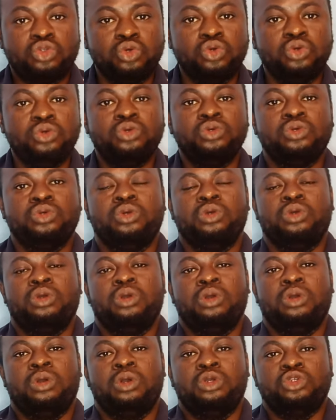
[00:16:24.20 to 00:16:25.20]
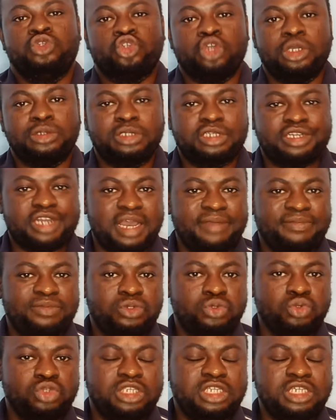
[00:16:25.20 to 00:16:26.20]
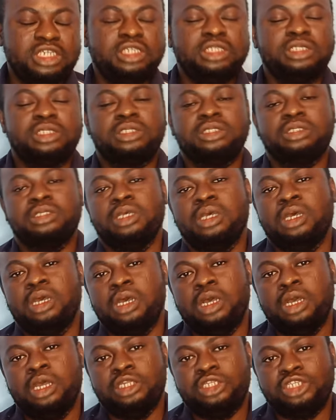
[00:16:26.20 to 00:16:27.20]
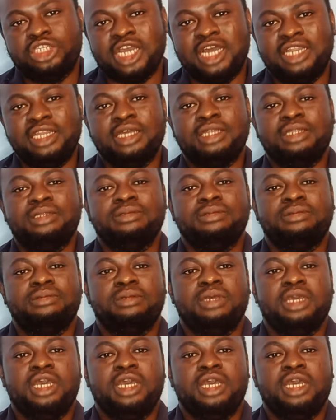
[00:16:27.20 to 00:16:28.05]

to subscribe to this channel,